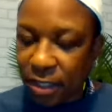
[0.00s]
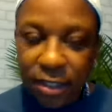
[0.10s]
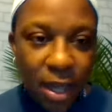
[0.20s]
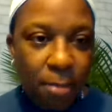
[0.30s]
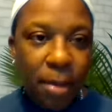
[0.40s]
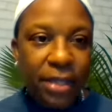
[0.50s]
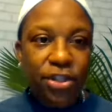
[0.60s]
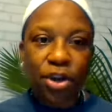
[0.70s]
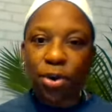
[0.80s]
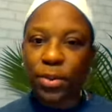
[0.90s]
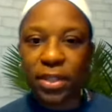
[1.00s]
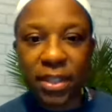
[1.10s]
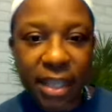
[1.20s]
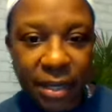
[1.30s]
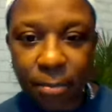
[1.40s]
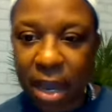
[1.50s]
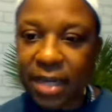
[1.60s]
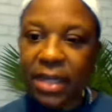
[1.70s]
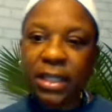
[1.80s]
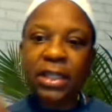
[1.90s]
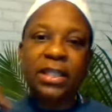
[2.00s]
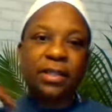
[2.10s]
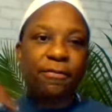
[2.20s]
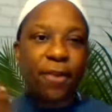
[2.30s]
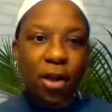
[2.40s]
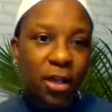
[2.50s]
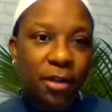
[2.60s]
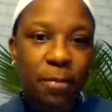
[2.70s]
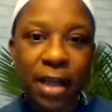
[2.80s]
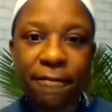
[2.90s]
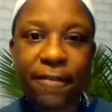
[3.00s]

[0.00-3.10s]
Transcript: stub my toe and skin my knees and fall on